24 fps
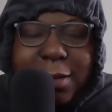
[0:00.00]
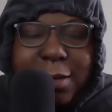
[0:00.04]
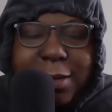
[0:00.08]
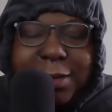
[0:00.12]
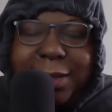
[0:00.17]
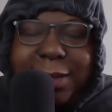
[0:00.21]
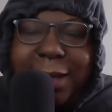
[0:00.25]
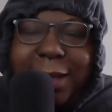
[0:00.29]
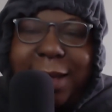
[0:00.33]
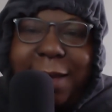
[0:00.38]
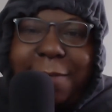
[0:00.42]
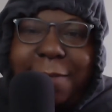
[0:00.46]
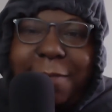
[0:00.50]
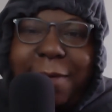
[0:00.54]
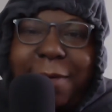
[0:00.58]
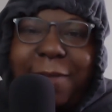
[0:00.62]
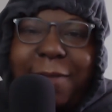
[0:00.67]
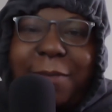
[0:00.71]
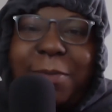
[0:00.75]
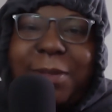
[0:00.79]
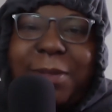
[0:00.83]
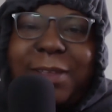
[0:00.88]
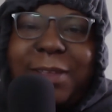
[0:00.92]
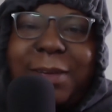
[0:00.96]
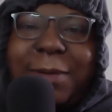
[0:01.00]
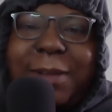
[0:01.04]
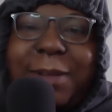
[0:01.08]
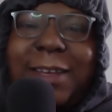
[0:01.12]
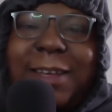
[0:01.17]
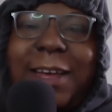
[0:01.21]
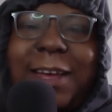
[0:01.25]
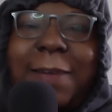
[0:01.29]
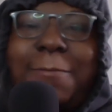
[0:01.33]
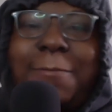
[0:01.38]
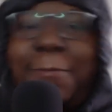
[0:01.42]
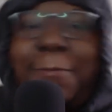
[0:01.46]
yeah, bruv, I'm going to take my
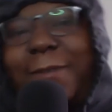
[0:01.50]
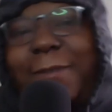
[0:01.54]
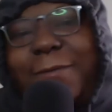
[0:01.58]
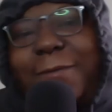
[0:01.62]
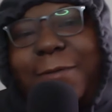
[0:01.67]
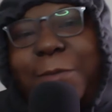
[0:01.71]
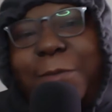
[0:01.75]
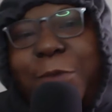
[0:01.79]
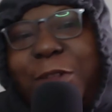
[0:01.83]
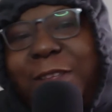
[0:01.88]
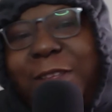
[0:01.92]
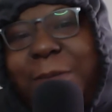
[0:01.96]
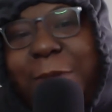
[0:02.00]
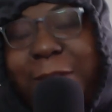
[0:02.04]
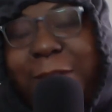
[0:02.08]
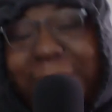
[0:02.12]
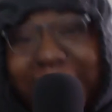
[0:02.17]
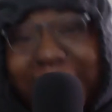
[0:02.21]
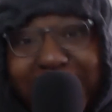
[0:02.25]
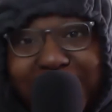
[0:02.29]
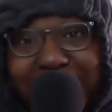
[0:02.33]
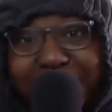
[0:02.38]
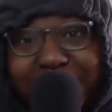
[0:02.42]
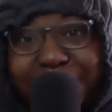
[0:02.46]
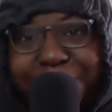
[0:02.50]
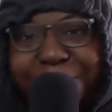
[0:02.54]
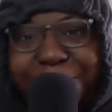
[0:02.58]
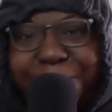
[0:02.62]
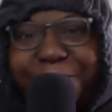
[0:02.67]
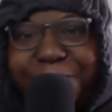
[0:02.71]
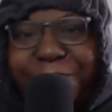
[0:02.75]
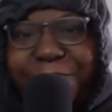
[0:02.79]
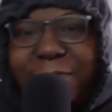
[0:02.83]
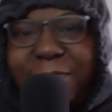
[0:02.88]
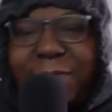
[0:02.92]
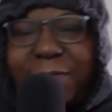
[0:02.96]
time, bruv. I'm going to take my time
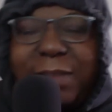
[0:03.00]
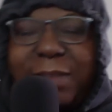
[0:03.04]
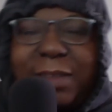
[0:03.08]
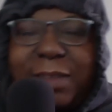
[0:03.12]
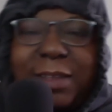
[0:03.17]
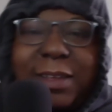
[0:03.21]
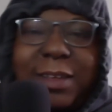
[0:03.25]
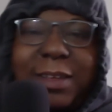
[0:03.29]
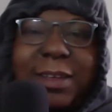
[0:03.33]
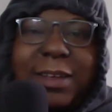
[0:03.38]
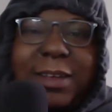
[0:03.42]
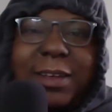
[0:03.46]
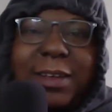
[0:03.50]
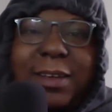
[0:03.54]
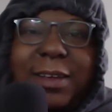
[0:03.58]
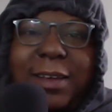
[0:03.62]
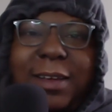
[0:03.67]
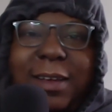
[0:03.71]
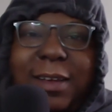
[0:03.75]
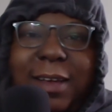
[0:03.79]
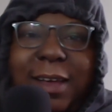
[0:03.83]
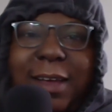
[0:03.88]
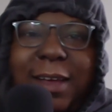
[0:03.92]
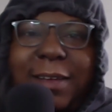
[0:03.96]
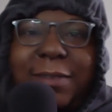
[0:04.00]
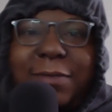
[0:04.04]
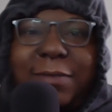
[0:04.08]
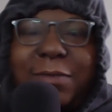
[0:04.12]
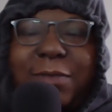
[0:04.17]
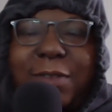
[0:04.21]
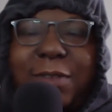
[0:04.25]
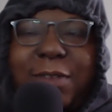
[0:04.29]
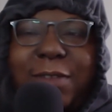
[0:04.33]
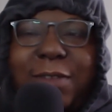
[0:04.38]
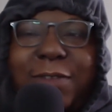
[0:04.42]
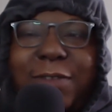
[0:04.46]

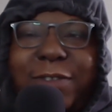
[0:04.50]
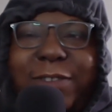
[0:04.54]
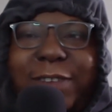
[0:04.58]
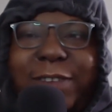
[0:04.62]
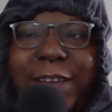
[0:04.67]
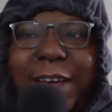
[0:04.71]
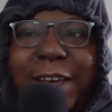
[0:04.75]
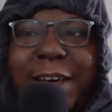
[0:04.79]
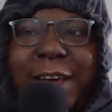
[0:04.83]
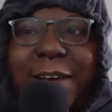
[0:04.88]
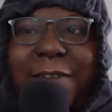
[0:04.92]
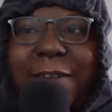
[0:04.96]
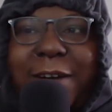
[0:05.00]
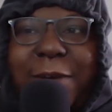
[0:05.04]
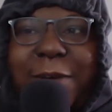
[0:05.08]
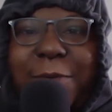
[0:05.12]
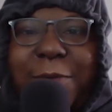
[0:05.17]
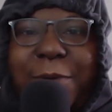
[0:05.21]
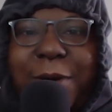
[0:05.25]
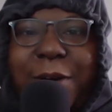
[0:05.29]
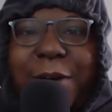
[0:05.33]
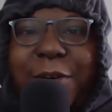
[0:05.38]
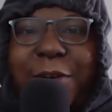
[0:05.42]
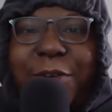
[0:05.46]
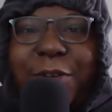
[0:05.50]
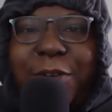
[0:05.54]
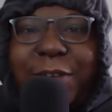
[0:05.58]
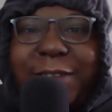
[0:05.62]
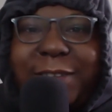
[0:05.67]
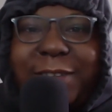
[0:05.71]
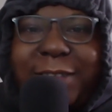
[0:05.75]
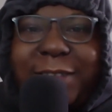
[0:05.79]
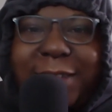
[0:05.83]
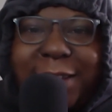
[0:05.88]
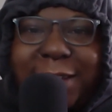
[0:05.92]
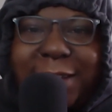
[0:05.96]
and just air out what I got to
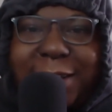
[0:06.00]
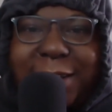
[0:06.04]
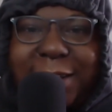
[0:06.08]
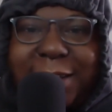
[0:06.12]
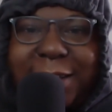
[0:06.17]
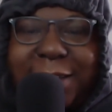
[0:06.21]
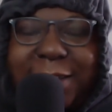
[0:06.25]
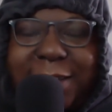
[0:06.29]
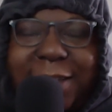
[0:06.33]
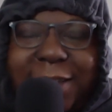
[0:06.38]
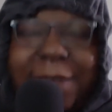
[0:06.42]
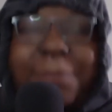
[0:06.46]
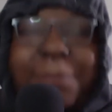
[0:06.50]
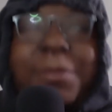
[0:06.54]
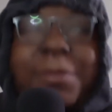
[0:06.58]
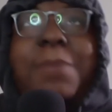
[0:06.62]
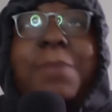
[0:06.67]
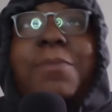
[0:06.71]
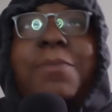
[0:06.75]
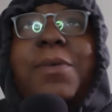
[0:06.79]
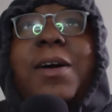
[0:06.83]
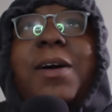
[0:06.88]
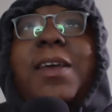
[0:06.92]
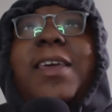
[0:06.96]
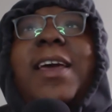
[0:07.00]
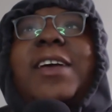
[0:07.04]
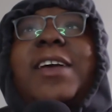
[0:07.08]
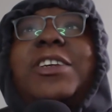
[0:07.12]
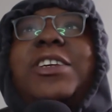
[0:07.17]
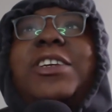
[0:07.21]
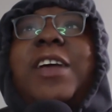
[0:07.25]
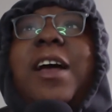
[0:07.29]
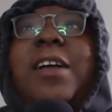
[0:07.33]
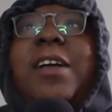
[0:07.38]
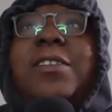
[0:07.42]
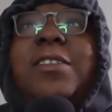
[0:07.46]
say, innit? You get me? But, yeah,
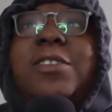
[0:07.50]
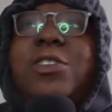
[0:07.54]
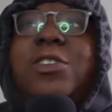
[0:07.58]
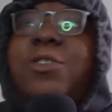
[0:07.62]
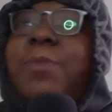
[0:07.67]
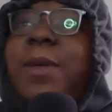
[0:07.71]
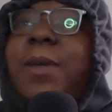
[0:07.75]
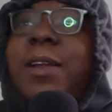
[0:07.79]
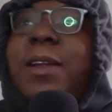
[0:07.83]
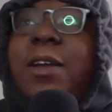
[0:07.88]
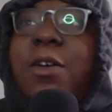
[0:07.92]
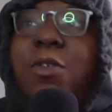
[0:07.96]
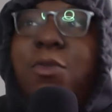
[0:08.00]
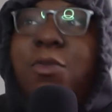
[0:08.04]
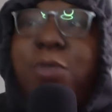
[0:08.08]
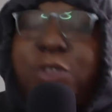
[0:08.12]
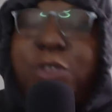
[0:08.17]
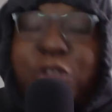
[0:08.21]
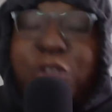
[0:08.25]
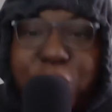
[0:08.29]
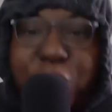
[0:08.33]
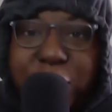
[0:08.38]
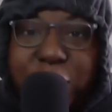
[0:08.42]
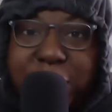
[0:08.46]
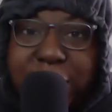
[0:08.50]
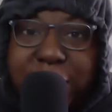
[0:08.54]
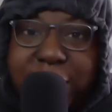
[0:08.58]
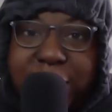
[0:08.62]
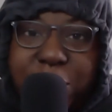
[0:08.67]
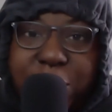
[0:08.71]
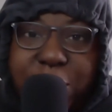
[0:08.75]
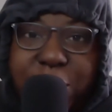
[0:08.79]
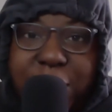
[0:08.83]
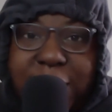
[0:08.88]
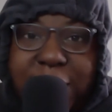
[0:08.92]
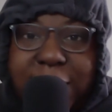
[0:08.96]
shout out to you, man, that are always tuning
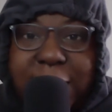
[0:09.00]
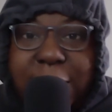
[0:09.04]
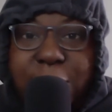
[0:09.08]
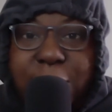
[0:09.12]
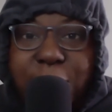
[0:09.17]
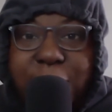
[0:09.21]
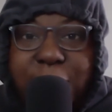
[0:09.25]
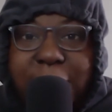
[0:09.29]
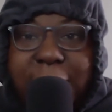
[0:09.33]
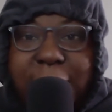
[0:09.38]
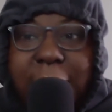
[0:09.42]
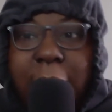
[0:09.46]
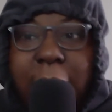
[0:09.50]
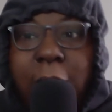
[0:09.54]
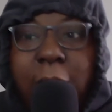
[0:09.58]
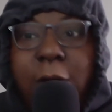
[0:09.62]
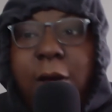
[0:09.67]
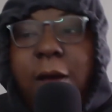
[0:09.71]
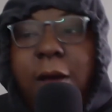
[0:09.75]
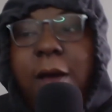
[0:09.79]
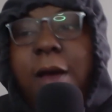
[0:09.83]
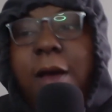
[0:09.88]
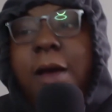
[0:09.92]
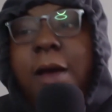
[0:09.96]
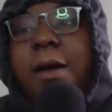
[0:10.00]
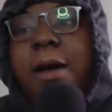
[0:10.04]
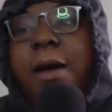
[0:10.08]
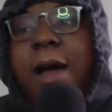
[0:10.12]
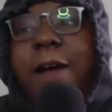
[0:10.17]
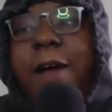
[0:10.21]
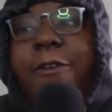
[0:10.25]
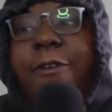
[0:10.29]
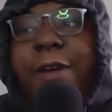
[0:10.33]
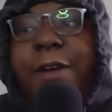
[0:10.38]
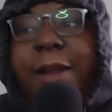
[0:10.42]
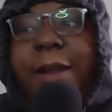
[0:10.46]
in and week out.
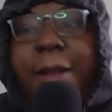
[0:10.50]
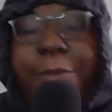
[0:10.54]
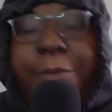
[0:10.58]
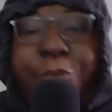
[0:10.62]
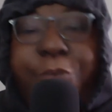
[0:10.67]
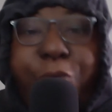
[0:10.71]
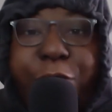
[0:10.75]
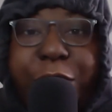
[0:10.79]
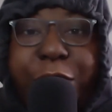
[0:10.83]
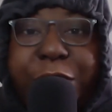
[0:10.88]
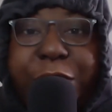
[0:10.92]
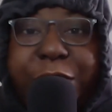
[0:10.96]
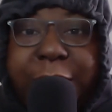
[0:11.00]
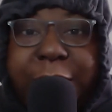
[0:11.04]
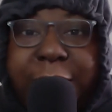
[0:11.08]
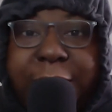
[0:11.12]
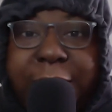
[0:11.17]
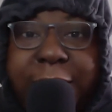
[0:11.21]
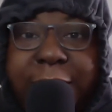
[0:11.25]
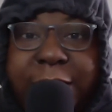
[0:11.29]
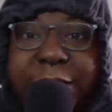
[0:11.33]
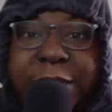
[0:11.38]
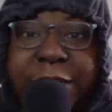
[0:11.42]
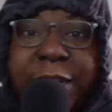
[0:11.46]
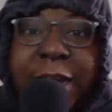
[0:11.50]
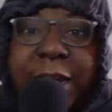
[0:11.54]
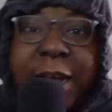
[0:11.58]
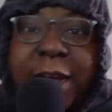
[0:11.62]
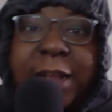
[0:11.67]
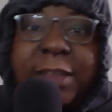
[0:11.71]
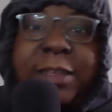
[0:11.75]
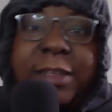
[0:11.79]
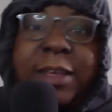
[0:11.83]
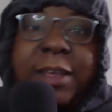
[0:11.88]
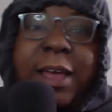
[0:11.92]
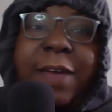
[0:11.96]
I really appreciate it. Shout
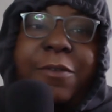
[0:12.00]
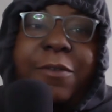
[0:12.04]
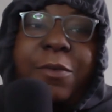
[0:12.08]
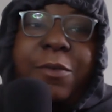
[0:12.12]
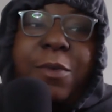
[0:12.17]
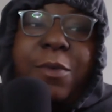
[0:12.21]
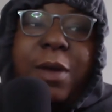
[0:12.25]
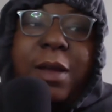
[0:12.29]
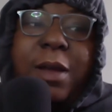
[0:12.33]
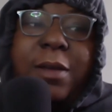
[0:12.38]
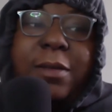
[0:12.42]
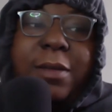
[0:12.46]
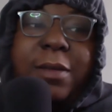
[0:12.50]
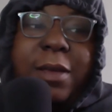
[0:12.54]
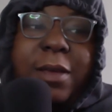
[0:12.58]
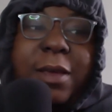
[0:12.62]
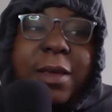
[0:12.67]
out to everyone